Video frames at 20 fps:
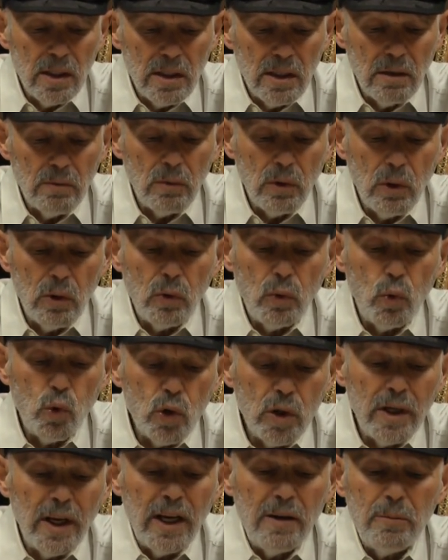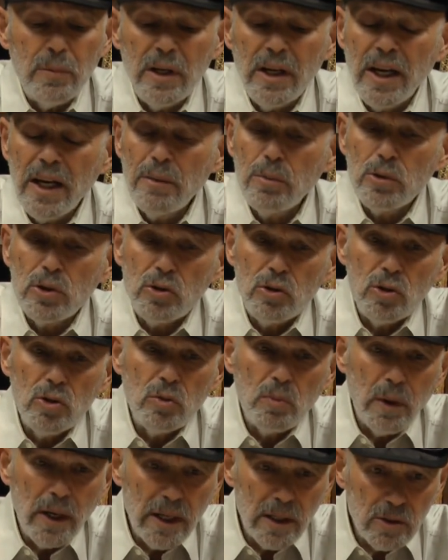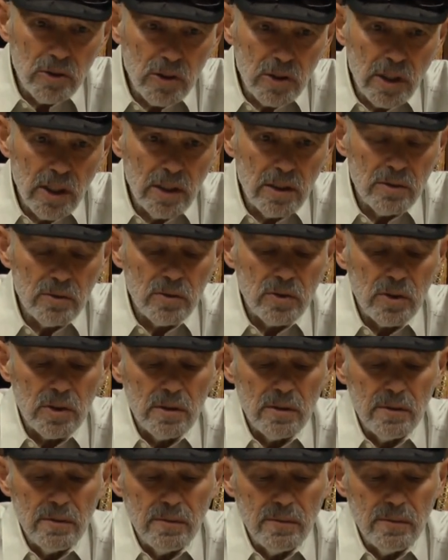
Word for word: than we would have been able to do by ourselves.